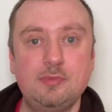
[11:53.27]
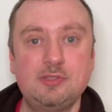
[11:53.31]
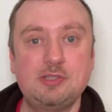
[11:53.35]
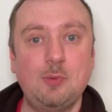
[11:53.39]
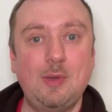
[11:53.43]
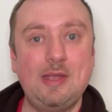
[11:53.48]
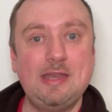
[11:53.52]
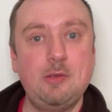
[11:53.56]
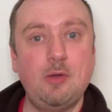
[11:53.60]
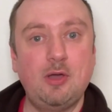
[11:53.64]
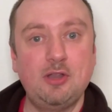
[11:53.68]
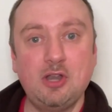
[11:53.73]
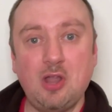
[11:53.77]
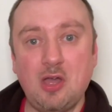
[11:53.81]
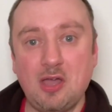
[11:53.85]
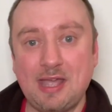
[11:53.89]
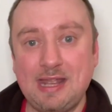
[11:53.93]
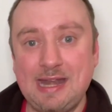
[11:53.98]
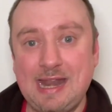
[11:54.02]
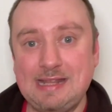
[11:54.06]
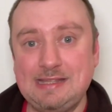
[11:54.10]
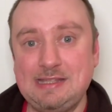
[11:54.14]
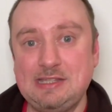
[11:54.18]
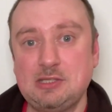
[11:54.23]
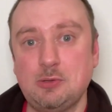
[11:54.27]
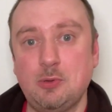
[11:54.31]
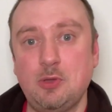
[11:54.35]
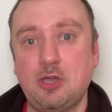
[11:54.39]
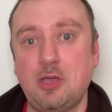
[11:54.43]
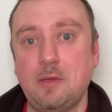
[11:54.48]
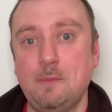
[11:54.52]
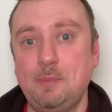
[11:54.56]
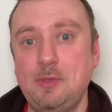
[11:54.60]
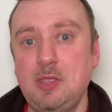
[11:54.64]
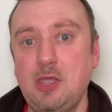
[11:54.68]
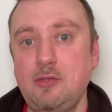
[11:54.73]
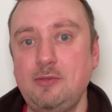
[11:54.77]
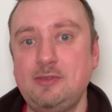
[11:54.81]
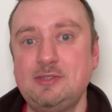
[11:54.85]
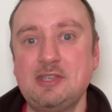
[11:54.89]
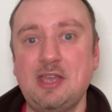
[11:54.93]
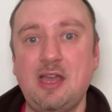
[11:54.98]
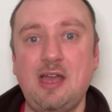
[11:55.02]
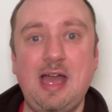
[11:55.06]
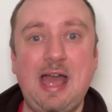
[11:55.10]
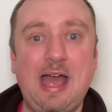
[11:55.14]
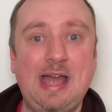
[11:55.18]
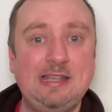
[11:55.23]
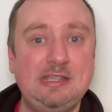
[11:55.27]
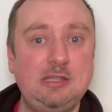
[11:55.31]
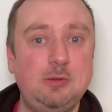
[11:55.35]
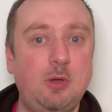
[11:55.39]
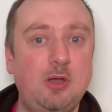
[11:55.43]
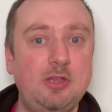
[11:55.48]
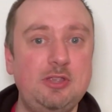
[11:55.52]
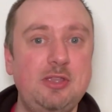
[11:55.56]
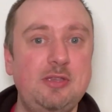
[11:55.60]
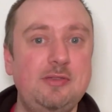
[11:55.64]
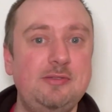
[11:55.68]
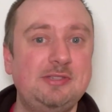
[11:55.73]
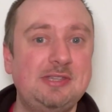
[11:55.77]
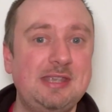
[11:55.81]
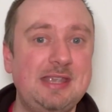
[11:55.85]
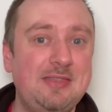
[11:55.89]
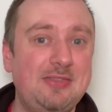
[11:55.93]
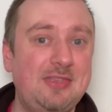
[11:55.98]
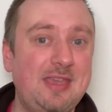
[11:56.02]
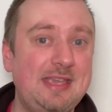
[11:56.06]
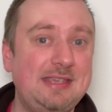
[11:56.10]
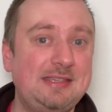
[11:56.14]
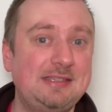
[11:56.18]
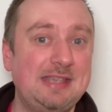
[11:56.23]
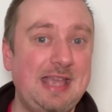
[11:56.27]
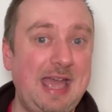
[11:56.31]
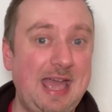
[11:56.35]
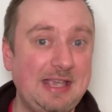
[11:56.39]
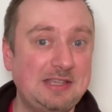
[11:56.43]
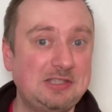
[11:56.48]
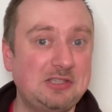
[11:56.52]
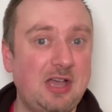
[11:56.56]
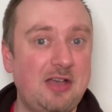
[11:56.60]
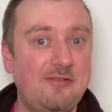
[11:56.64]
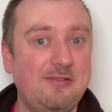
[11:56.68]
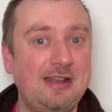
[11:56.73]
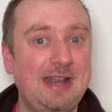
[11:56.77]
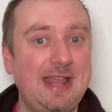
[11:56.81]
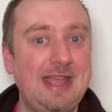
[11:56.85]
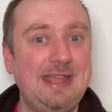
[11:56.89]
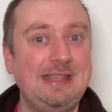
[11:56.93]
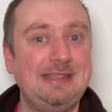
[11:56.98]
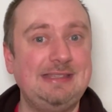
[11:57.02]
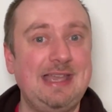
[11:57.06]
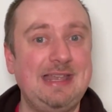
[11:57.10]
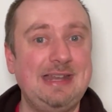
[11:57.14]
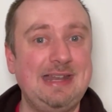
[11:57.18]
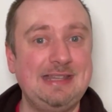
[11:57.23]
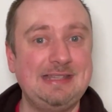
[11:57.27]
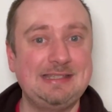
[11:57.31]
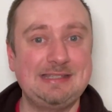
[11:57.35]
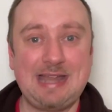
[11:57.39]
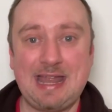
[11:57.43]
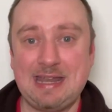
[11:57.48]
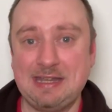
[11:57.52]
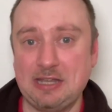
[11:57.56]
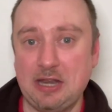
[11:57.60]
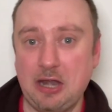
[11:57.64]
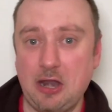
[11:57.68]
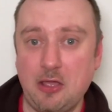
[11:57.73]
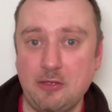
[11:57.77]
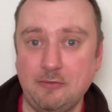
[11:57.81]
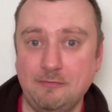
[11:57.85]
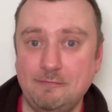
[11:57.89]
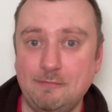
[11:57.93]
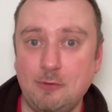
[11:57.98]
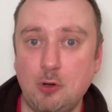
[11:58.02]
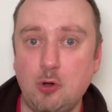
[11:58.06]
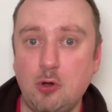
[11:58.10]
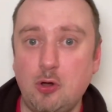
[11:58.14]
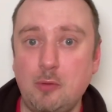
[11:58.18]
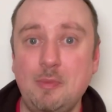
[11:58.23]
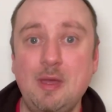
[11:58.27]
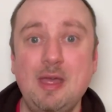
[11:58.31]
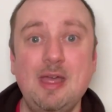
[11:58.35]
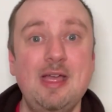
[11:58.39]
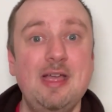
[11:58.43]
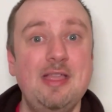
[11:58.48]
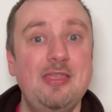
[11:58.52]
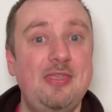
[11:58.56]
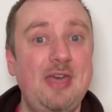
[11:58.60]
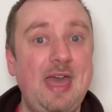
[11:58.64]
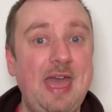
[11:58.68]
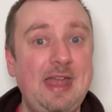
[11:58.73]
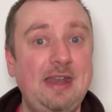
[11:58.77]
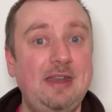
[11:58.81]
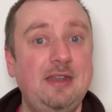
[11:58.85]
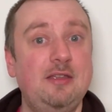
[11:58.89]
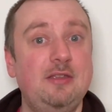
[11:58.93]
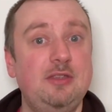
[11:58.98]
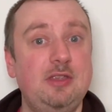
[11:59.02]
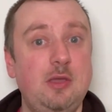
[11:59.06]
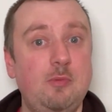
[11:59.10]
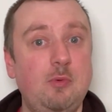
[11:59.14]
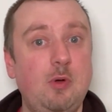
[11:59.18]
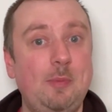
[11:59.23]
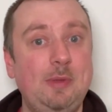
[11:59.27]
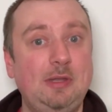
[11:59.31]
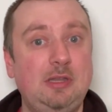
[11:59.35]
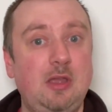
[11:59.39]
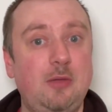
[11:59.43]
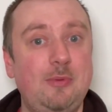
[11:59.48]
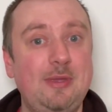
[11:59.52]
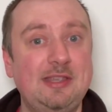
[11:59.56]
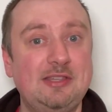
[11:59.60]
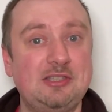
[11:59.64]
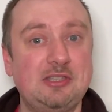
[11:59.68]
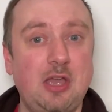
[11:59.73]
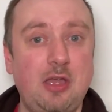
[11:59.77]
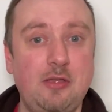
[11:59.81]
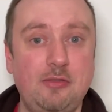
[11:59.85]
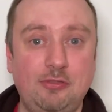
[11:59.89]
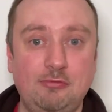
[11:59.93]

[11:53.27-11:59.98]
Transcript: So when you are not connected to a computer and you are using this XR Elite in its standalone form, then you will be doing so